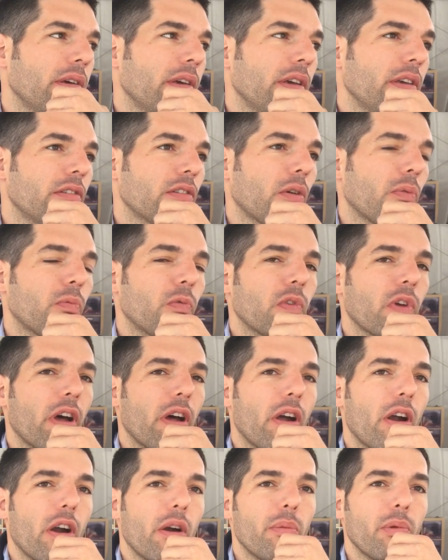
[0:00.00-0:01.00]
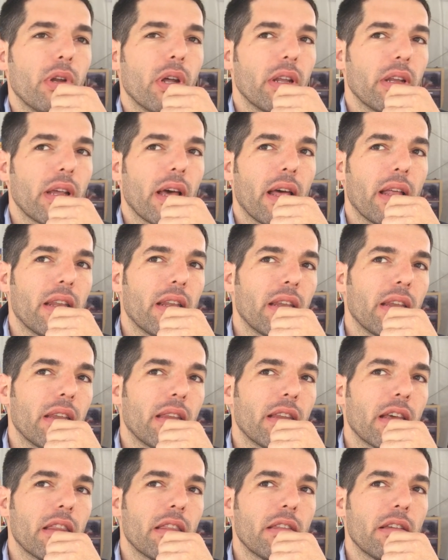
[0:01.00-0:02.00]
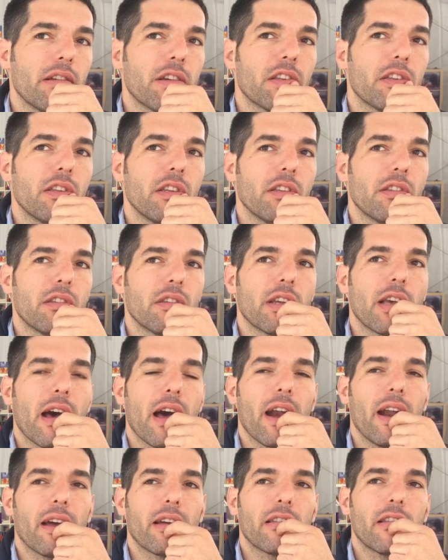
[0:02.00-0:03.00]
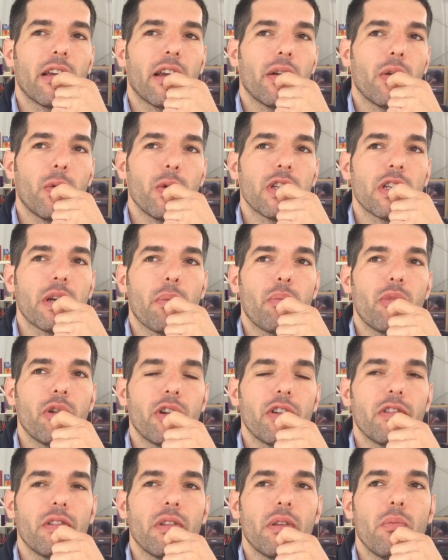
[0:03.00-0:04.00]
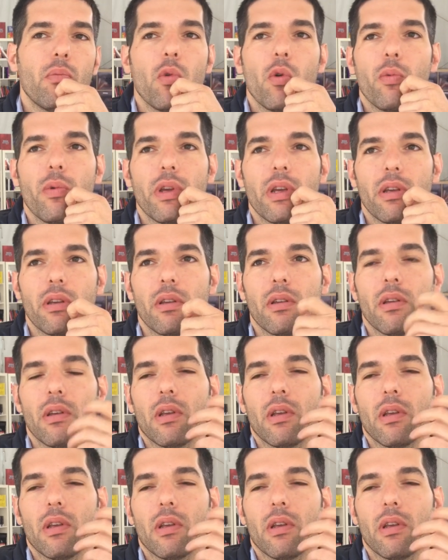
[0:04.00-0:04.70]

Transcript: He's observed, and then there's this character which appears in the movie,